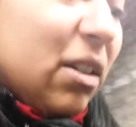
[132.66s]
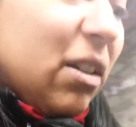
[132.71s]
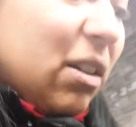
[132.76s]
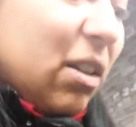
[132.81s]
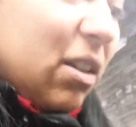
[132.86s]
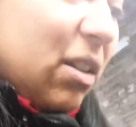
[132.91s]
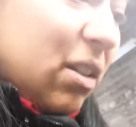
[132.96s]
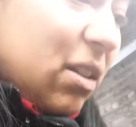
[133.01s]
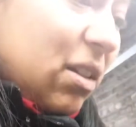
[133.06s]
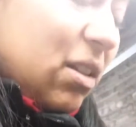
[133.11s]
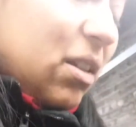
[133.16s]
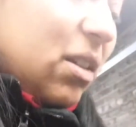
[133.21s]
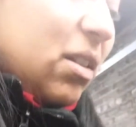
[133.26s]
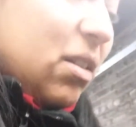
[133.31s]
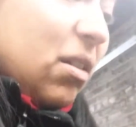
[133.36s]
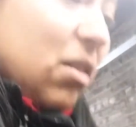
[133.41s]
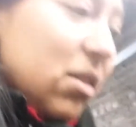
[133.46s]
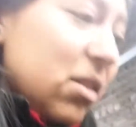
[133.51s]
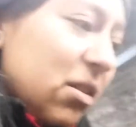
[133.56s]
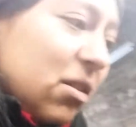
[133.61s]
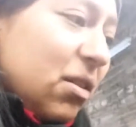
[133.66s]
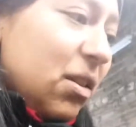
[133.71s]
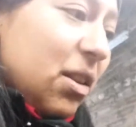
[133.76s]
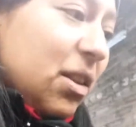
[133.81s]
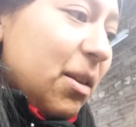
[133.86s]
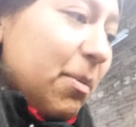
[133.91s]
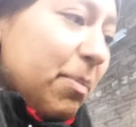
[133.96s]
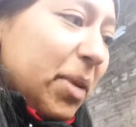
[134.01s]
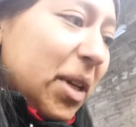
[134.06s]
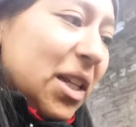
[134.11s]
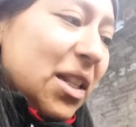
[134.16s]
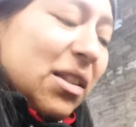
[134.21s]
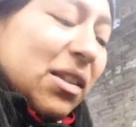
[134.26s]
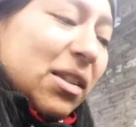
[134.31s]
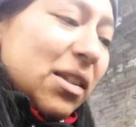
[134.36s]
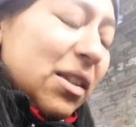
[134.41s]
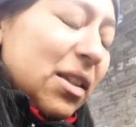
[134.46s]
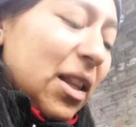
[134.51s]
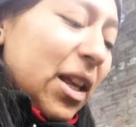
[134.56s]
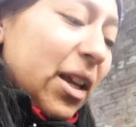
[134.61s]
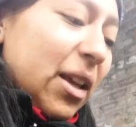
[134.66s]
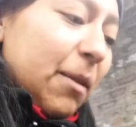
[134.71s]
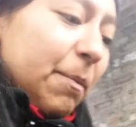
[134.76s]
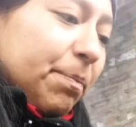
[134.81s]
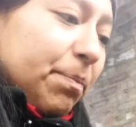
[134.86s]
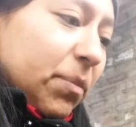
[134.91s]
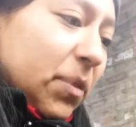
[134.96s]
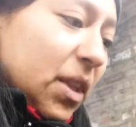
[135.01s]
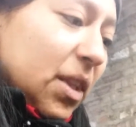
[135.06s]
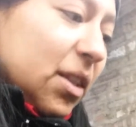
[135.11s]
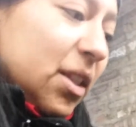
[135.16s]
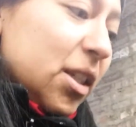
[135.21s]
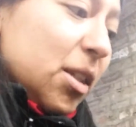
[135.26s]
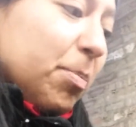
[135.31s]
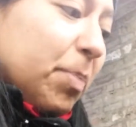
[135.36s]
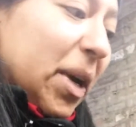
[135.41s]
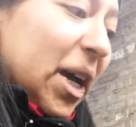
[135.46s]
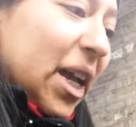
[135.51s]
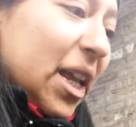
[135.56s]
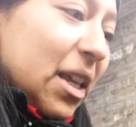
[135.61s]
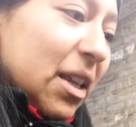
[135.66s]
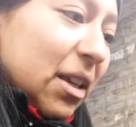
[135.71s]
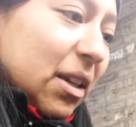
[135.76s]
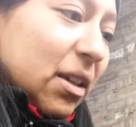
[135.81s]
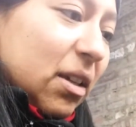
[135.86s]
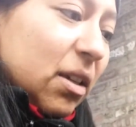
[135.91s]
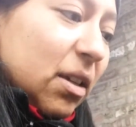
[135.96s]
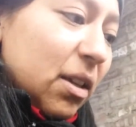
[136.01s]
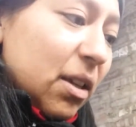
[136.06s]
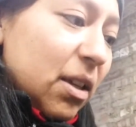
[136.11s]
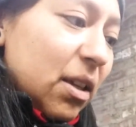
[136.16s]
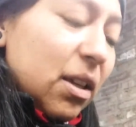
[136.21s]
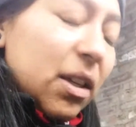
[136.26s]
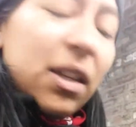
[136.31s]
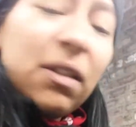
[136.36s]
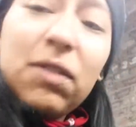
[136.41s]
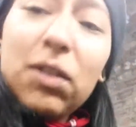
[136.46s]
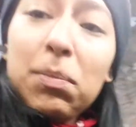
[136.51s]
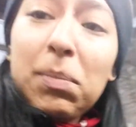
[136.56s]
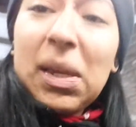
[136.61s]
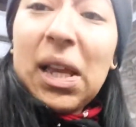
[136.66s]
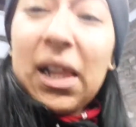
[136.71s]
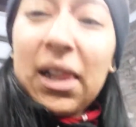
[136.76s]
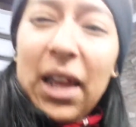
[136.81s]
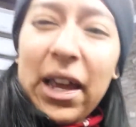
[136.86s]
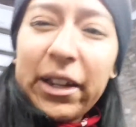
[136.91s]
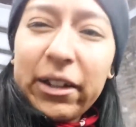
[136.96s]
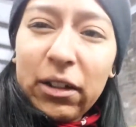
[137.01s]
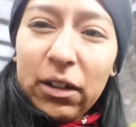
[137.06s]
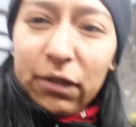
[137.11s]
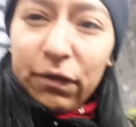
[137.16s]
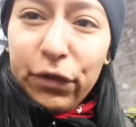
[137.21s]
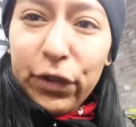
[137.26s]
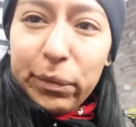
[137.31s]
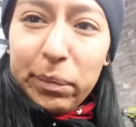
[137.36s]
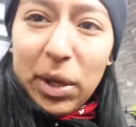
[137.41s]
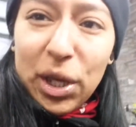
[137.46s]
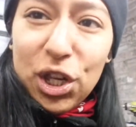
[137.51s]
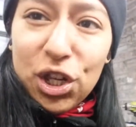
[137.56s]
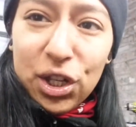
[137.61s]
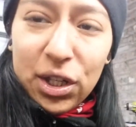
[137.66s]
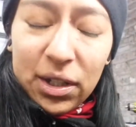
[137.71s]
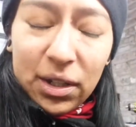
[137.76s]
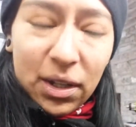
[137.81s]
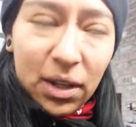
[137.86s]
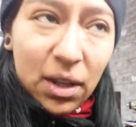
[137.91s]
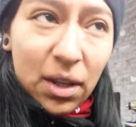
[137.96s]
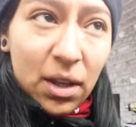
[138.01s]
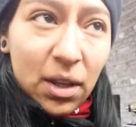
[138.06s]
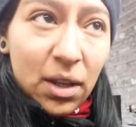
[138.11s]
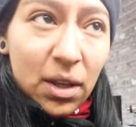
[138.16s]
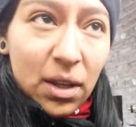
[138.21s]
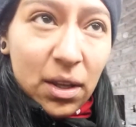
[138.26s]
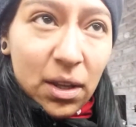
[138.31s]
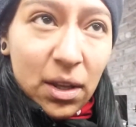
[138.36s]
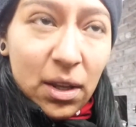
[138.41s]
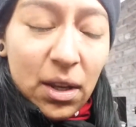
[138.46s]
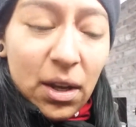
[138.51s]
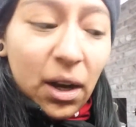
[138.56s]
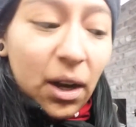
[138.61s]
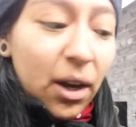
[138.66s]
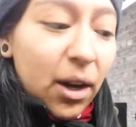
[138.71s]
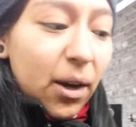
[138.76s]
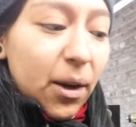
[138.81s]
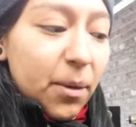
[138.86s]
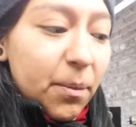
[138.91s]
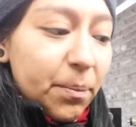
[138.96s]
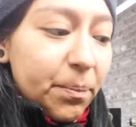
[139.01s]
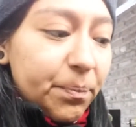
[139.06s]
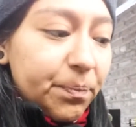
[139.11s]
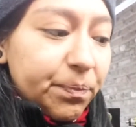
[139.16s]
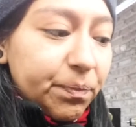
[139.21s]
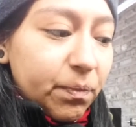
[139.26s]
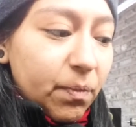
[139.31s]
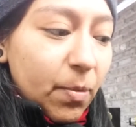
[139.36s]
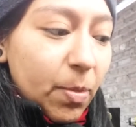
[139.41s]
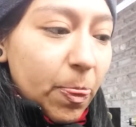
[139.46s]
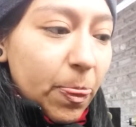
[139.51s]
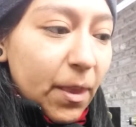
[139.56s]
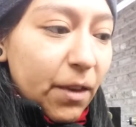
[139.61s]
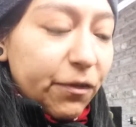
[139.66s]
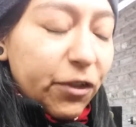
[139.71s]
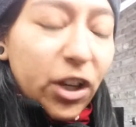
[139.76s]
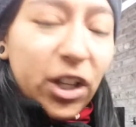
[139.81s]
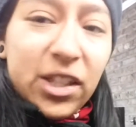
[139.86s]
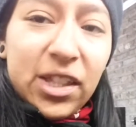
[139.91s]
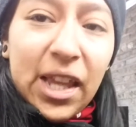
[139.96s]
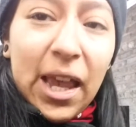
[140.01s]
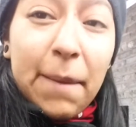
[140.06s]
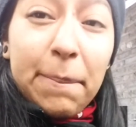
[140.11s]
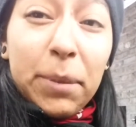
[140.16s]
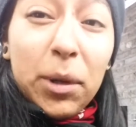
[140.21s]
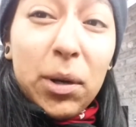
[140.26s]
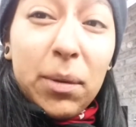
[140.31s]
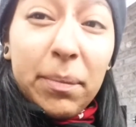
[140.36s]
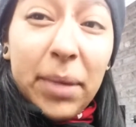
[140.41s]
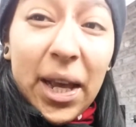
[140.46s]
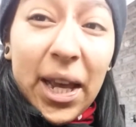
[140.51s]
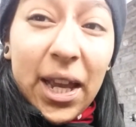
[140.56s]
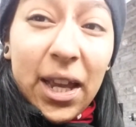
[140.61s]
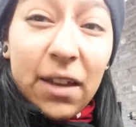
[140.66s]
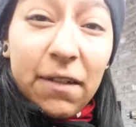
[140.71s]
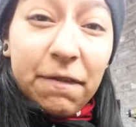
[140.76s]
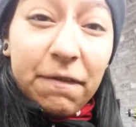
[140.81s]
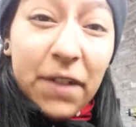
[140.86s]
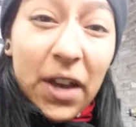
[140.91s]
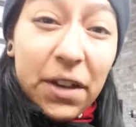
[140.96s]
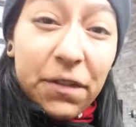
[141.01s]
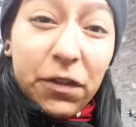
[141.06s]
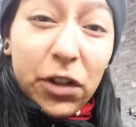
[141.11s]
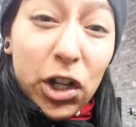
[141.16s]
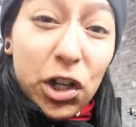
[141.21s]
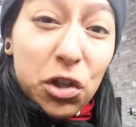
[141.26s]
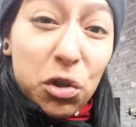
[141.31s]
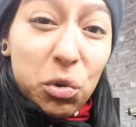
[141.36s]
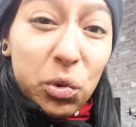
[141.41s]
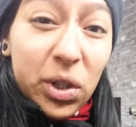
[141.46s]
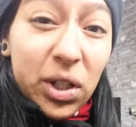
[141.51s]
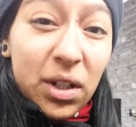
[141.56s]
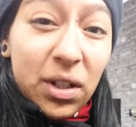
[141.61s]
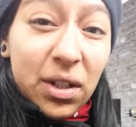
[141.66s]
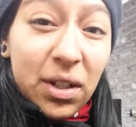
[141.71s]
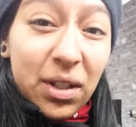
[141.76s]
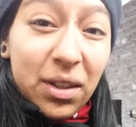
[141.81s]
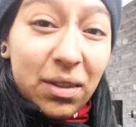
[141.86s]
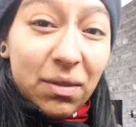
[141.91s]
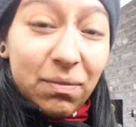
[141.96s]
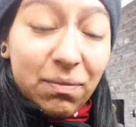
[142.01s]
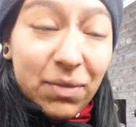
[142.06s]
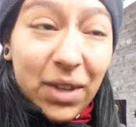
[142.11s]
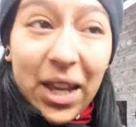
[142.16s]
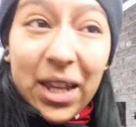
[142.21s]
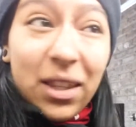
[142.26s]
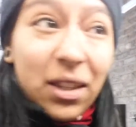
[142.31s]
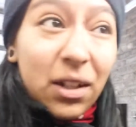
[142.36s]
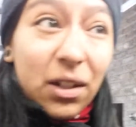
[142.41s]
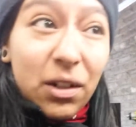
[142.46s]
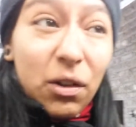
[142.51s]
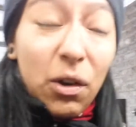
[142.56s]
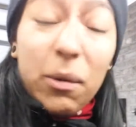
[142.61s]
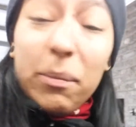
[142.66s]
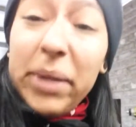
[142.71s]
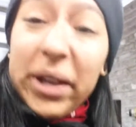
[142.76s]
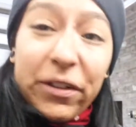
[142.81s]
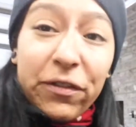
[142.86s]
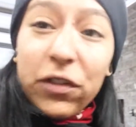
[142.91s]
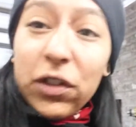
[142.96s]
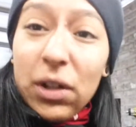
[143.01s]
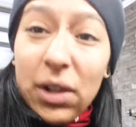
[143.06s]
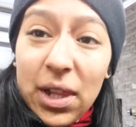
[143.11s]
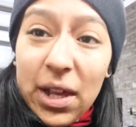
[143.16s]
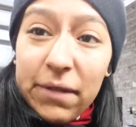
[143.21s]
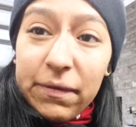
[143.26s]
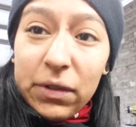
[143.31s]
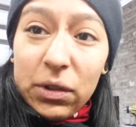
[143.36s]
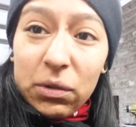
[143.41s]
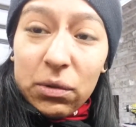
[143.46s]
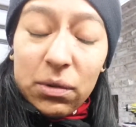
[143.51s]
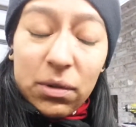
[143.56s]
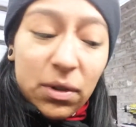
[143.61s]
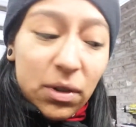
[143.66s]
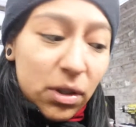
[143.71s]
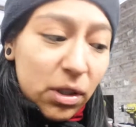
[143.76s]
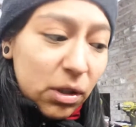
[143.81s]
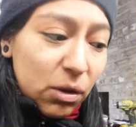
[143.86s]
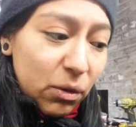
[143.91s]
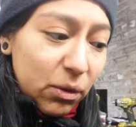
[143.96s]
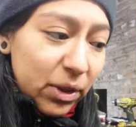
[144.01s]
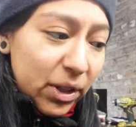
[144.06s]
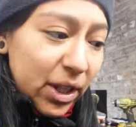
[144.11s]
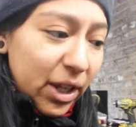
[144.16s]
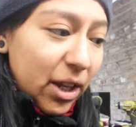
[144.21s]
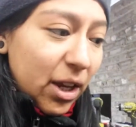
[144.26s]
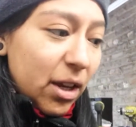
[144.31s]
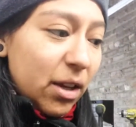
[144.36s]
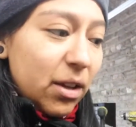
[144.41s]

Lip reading: it also depends, like this bike, it gives me a lot of information. um for example, my 500, it I didn't know my fuel level. So like